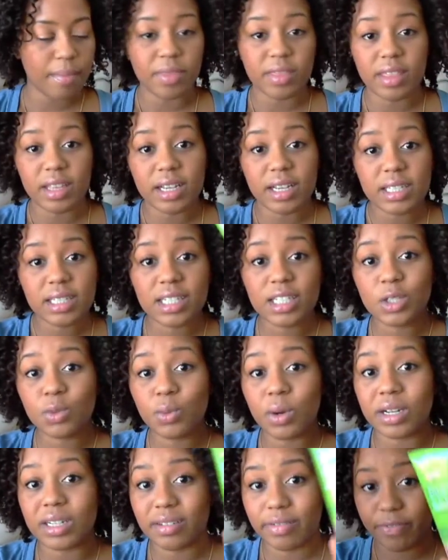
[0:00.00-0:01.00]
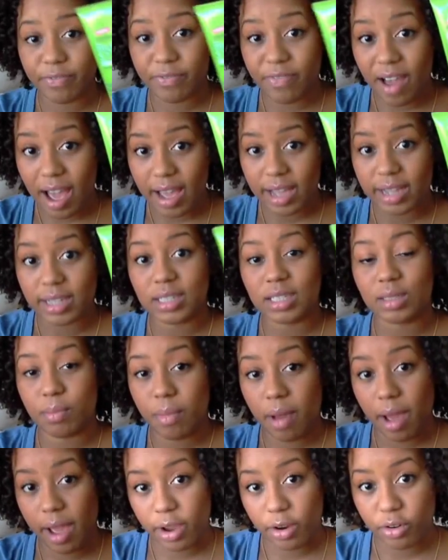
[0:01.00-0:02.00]
this is what defines
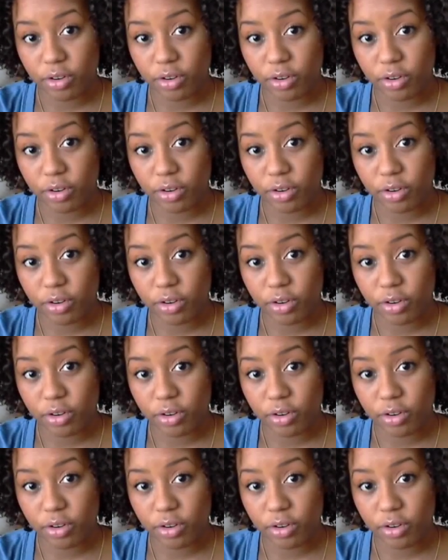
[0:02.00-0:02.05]
my